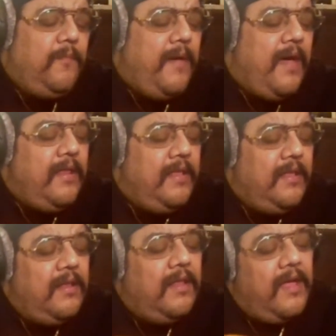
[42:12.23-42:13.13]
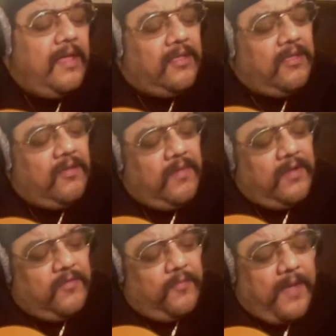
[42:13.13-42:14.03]
Nobody like you,
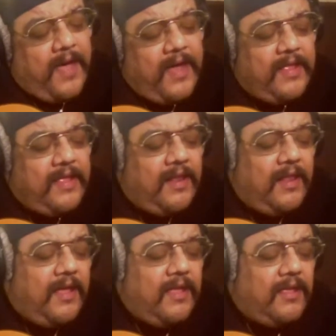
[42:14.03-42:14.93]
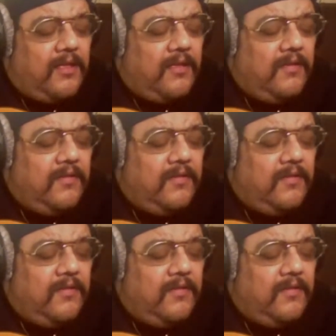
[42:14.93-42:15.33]
ain't nobody like you.